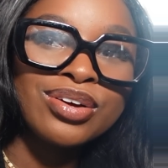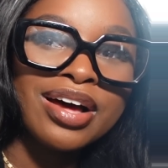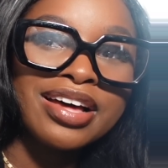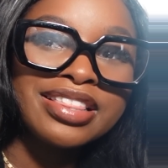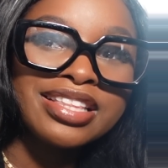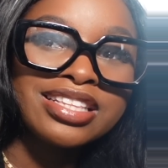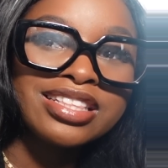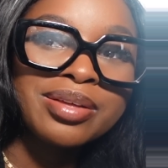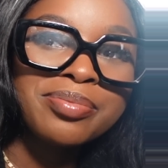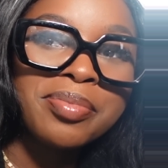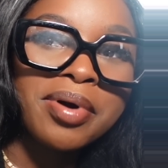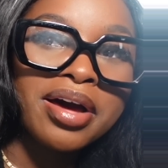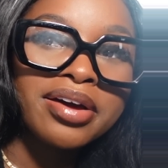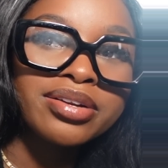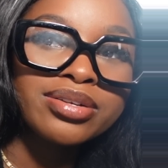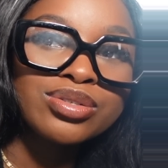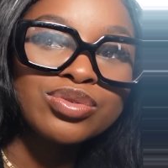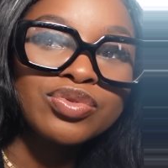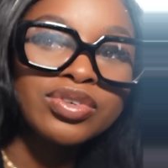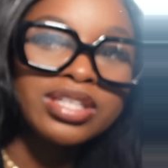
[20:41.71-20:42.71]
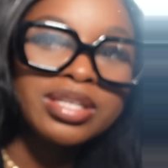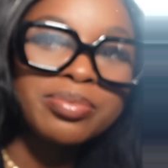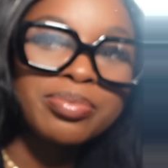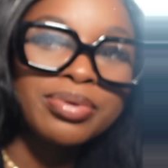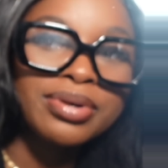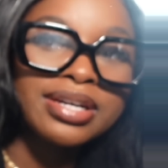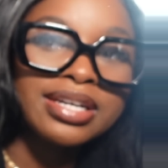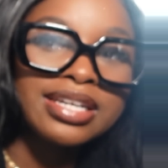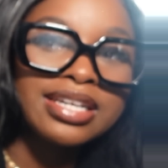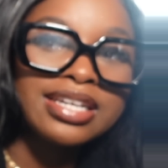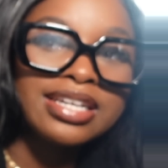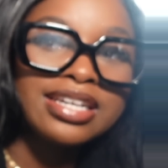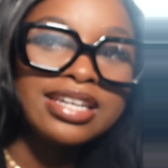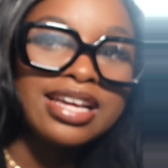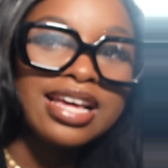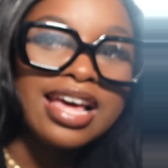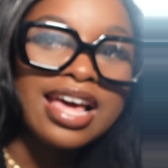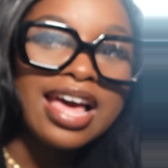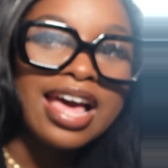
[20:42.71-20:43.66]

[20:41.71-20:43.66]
I think the bottle is really pretty.